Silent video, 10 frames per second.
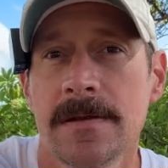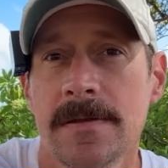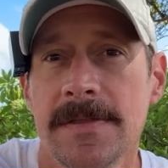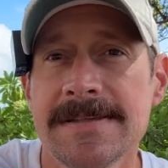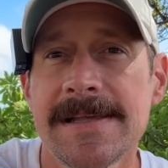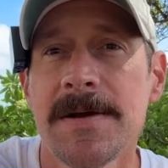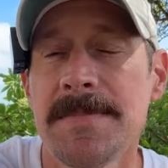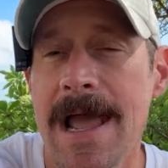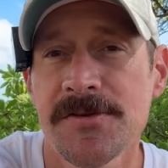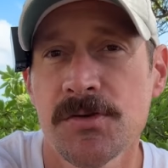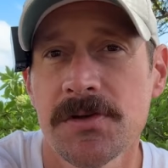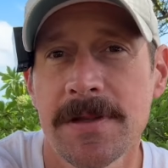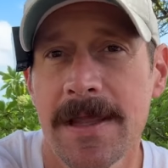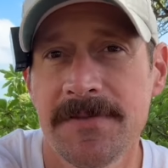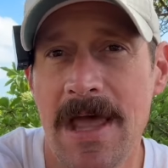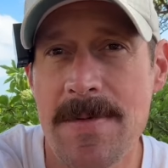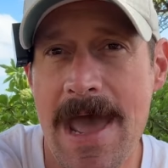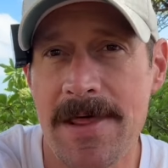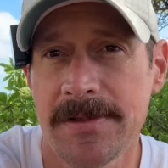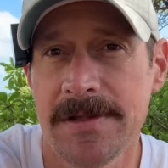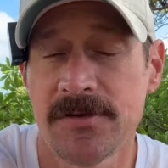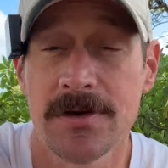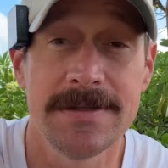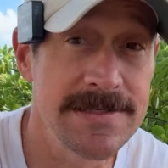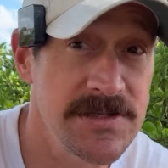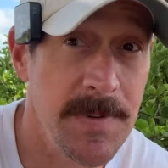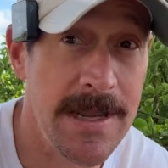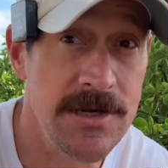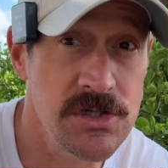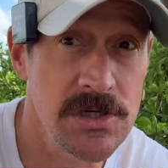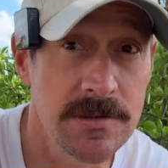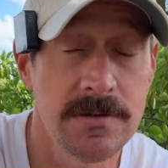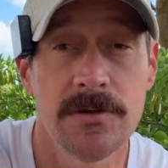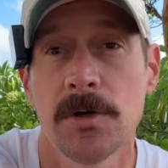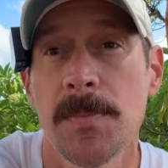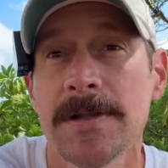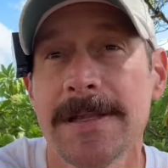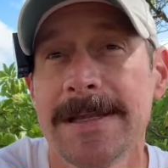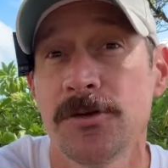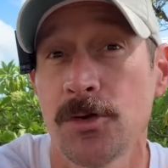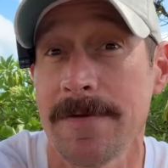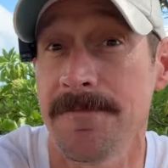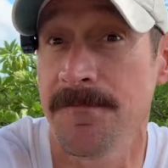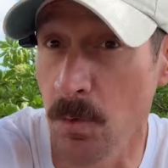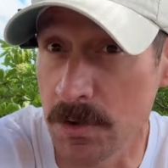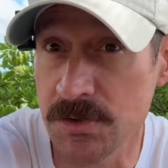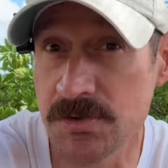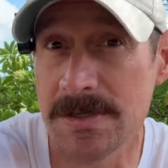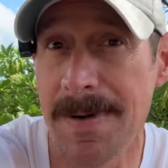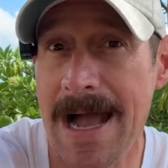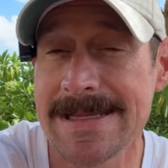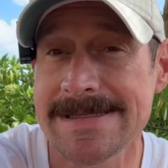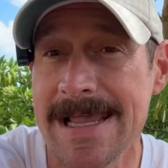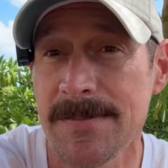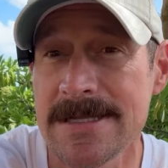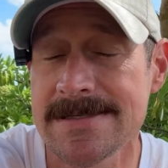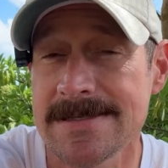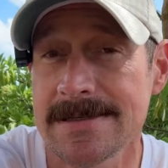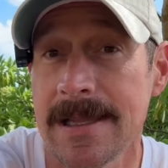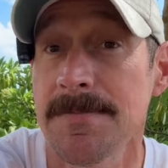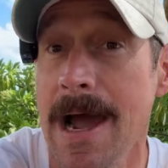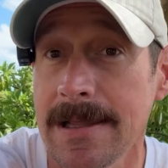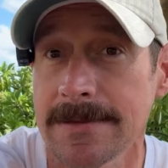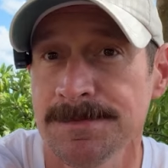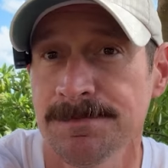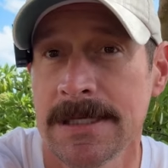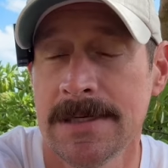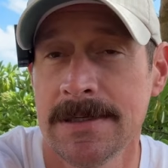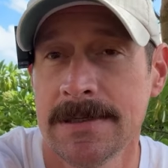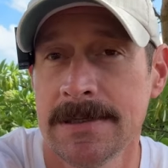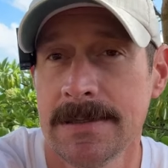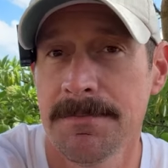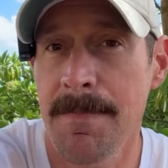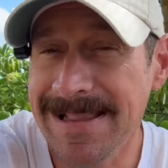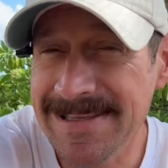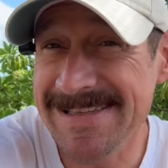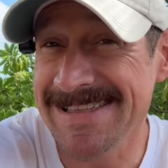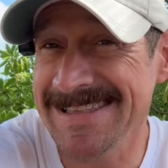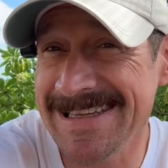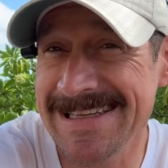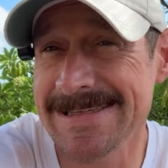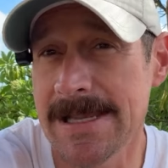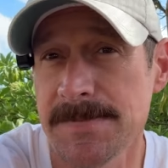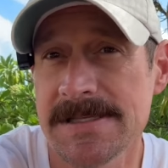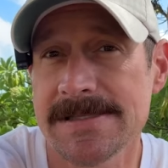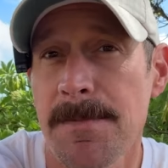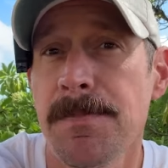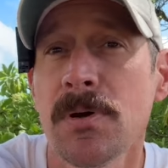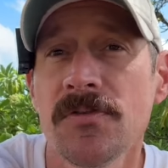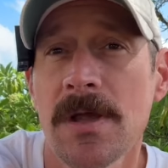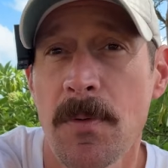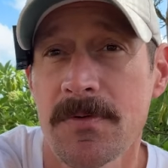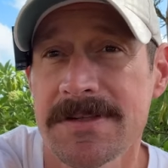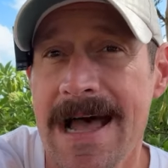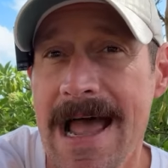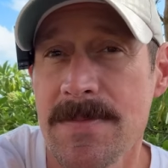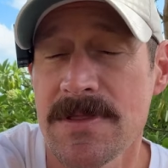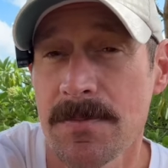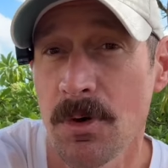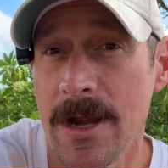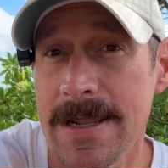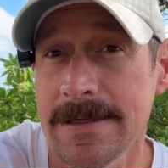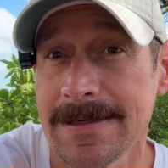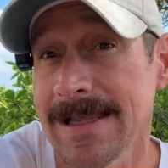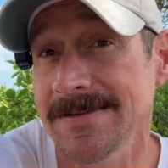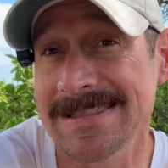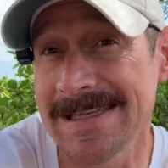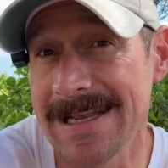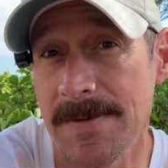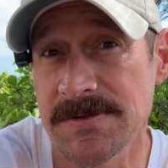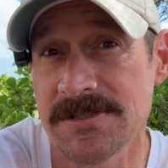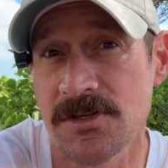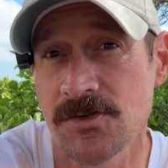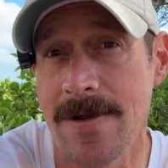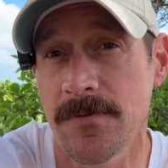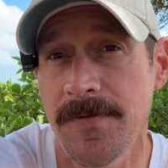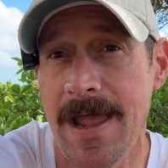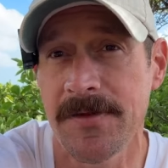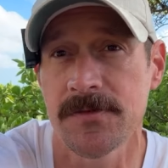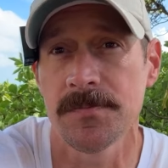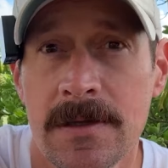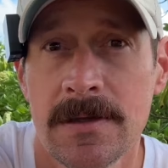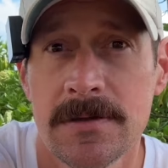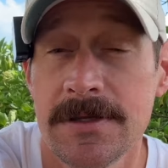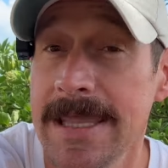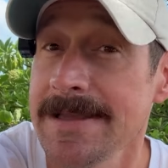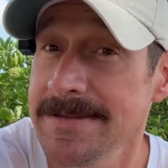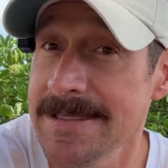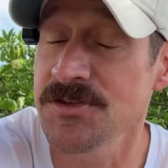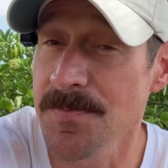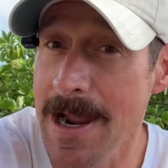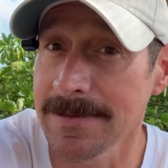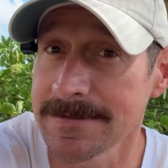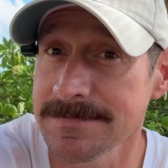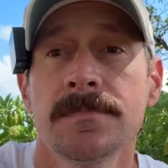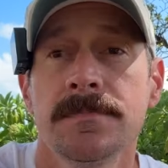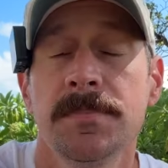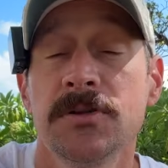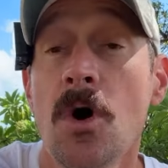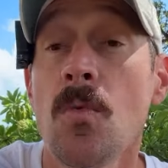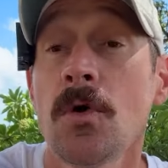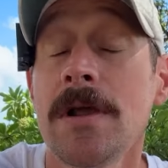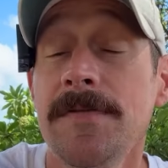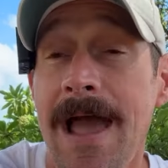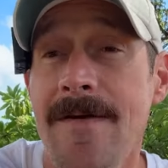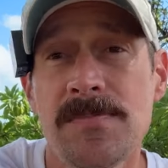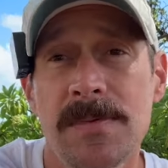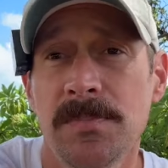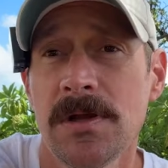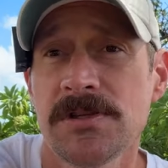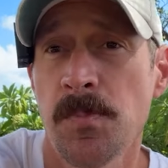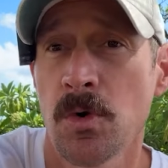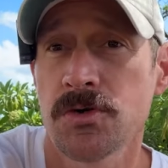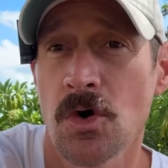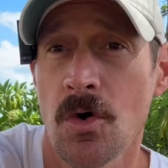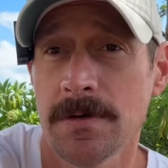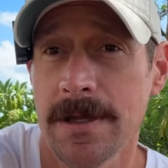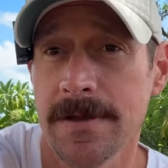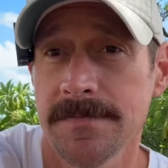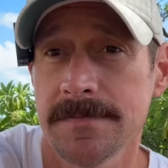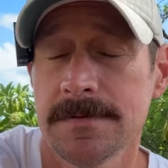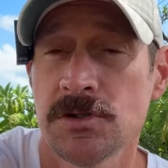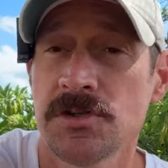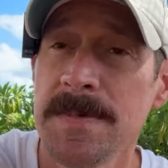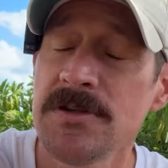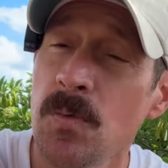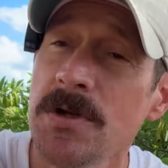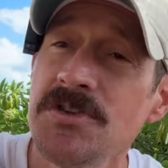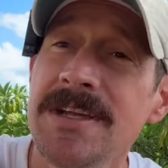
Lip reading: Things that come natural to lifetime athletes are anticipation, your ability to create force using body segments, and myelin. Myelin is a sticky substance that builds up over time in the brain and allows synapses to travel faster. You can't teach myelin. But don't worry if you haven't been playing sports your whole life. It just means once you get